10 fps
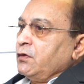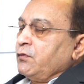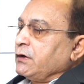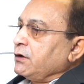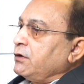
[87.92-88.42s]

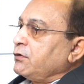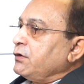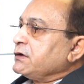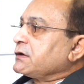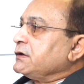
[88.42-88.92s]

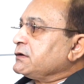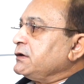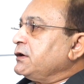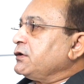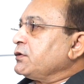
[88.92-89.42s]
vitiligo is
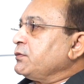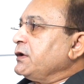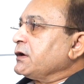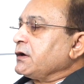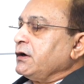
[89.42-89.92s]
considered to
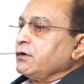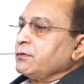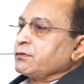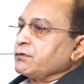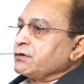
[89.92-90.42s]
be a kind
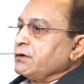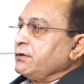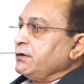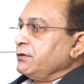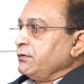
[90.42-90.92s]
of social
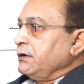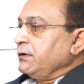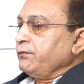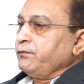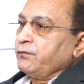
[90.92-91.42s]
evil,
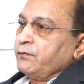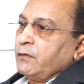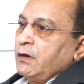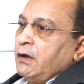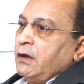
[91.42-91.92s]

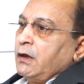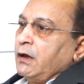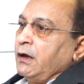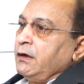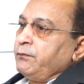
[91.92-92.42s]

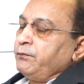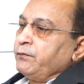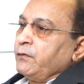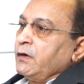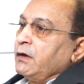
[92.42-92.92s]
and
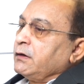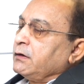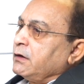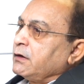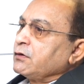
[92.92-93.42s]

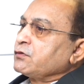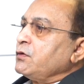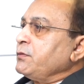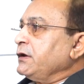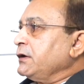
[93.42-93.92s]
there are
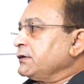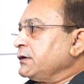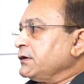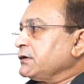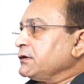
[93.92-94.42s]
so many
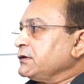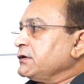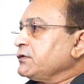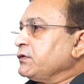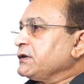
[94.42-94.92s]
other
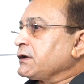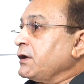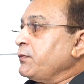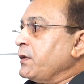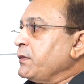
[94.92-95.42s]
diseases which
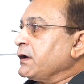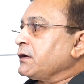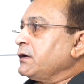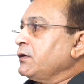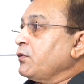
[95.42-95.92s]
can mimic
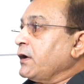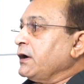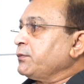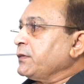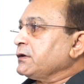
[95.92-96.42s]

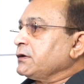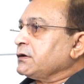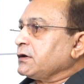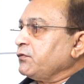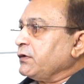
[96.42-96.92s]
white
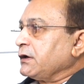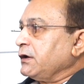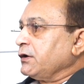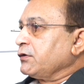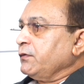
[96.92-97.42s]
patches and
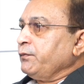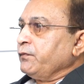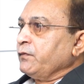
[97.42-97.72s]
vitiligo.